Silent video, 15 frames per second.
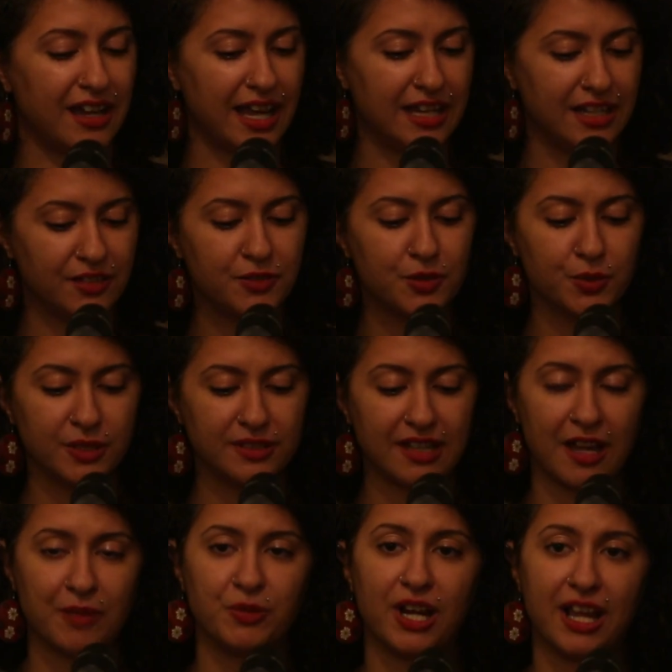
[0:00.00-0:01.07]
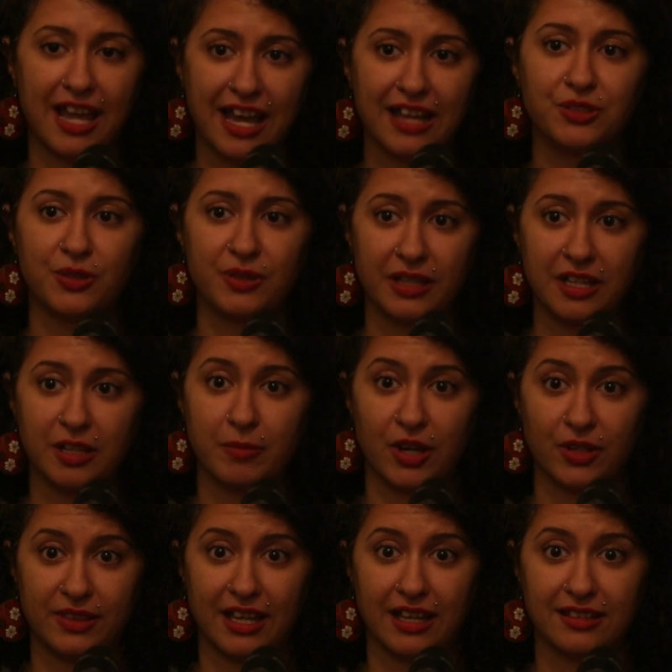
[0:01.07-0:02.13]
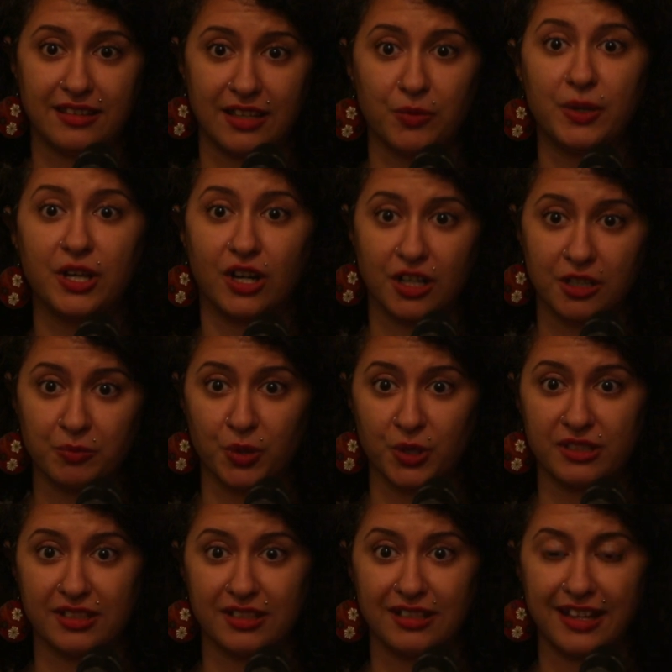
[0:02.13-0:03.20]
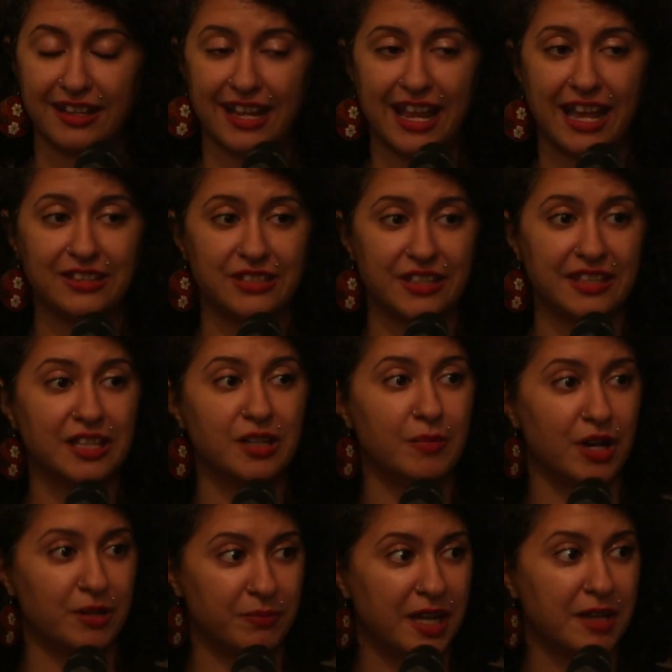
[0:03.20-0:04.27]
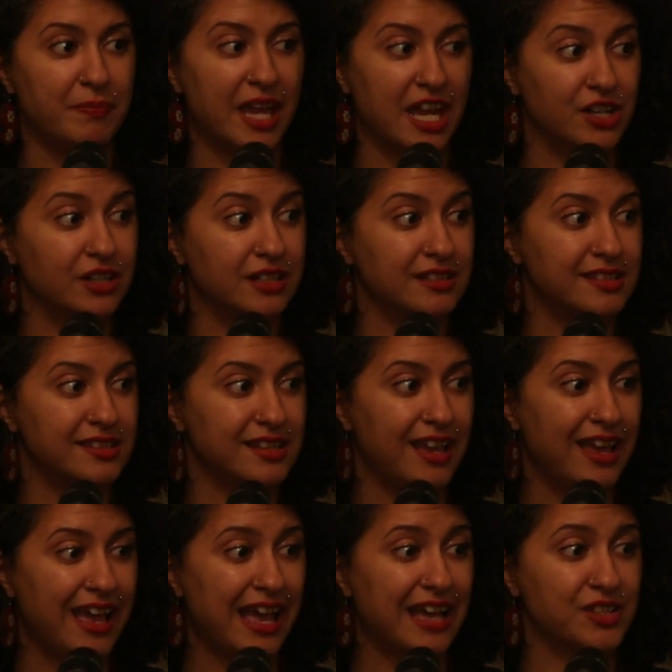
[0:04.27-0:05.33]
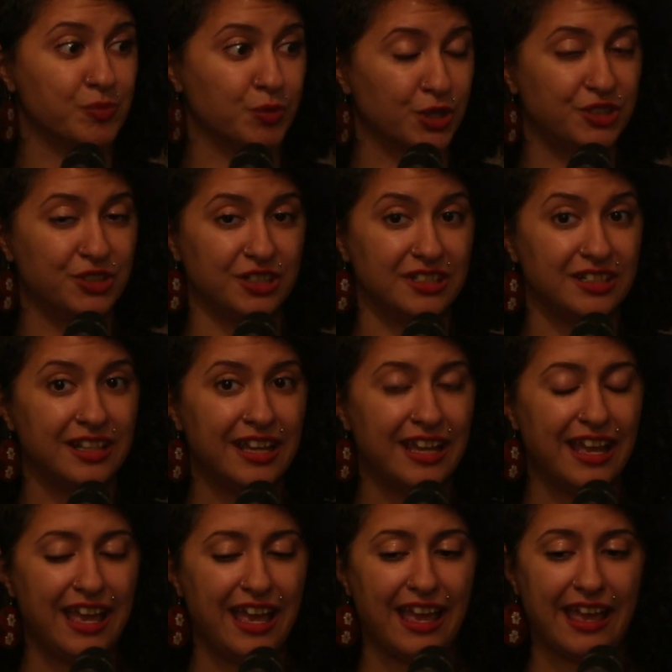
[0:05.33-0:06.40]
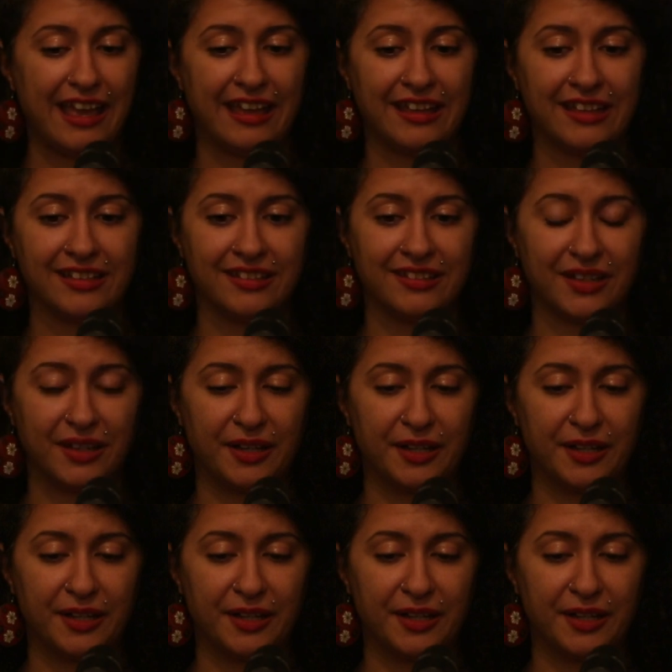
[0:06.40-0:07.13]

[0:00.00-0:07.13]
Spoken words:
lived through a time where I had to think about that we are mortal, and I had to think about my parents as mortal. And